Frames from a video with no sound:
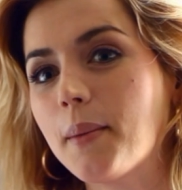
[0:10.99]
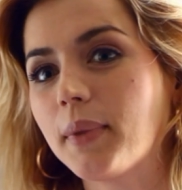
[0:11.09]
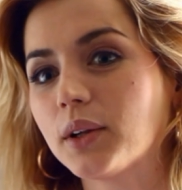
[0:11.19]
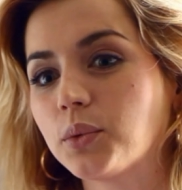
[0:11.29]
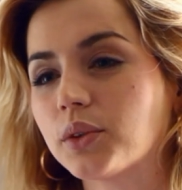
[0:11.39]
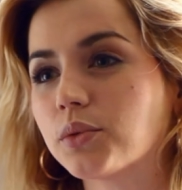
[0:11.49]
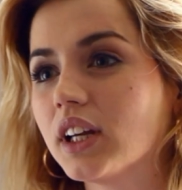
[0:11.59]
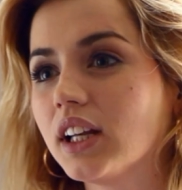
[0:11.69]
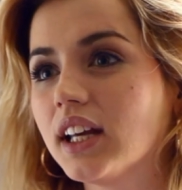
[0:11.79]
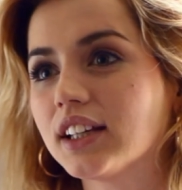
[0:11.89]
But what
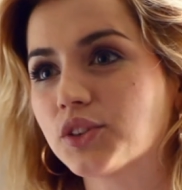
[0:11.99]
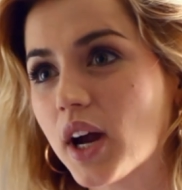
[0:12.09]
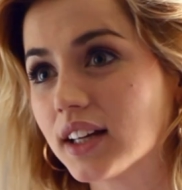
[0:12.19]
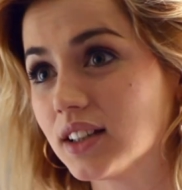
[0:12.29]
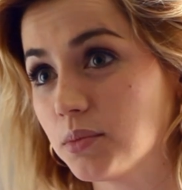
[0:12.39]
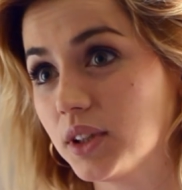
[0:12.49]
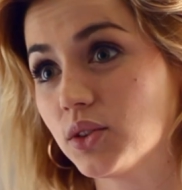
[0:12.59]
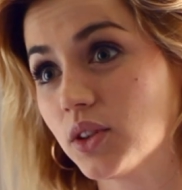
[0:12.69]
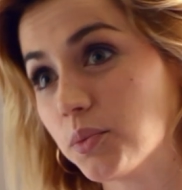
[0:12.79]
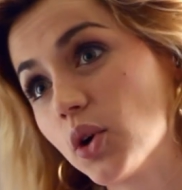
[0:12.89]
really attracted me
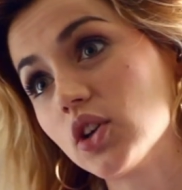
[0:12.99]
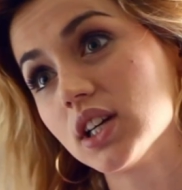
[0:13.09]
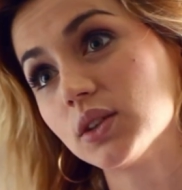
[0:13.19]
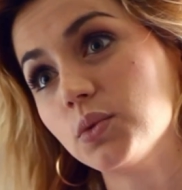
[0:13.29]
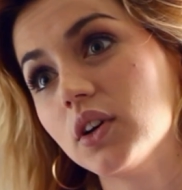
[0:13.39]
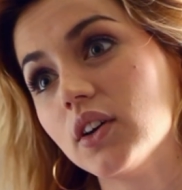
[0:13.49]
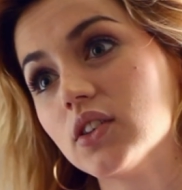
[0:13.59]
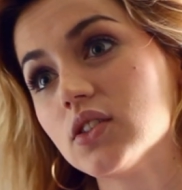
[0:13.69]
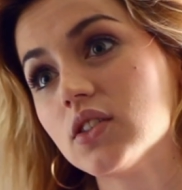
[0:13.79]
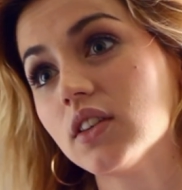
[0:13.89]
to the project
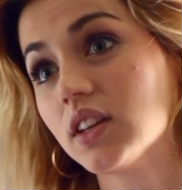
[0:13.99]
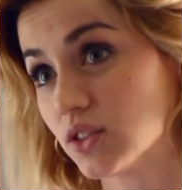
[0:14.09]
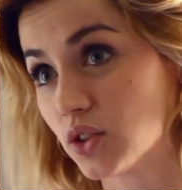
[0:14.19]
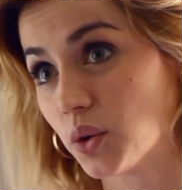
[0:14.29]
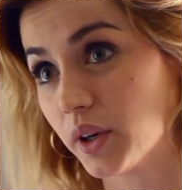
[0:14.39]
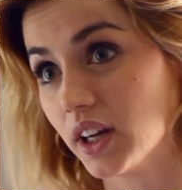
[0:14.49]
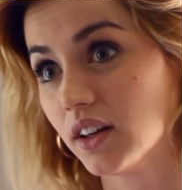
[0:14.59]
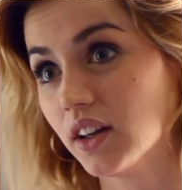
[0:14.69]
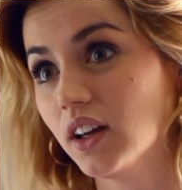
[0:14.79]
was the story.